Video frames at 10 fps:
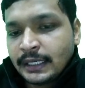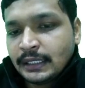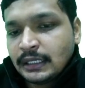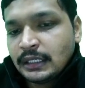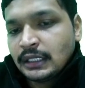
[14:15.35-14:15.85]

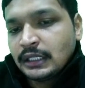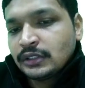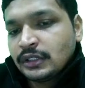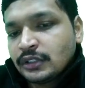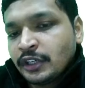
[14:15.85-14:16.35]

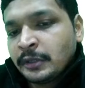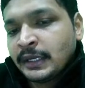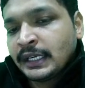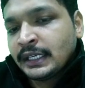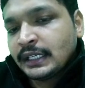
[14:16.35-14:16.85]
It's going to be
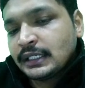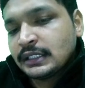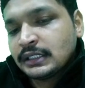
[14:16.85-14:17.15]
90 degrees.